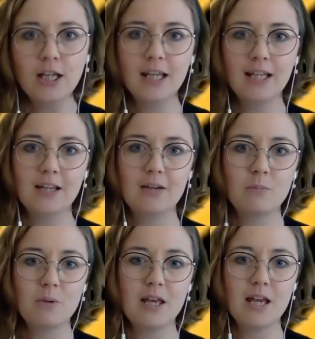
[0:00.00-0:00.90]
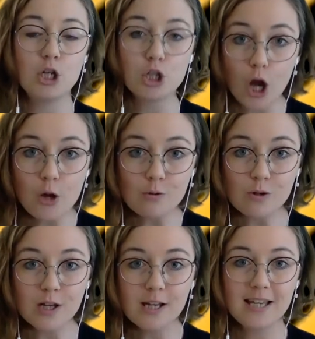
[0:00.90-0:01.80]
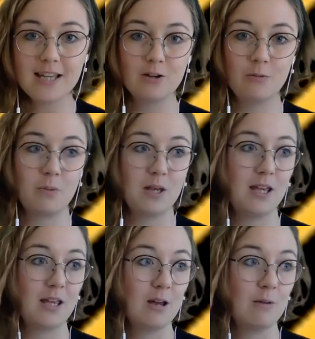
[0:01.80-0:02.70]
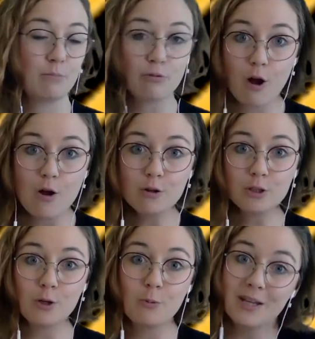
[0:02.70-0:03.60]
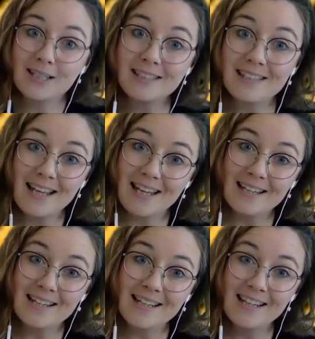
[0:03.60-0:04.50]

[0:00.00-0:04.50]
it can be a joke, it could be prose, it could be a scene.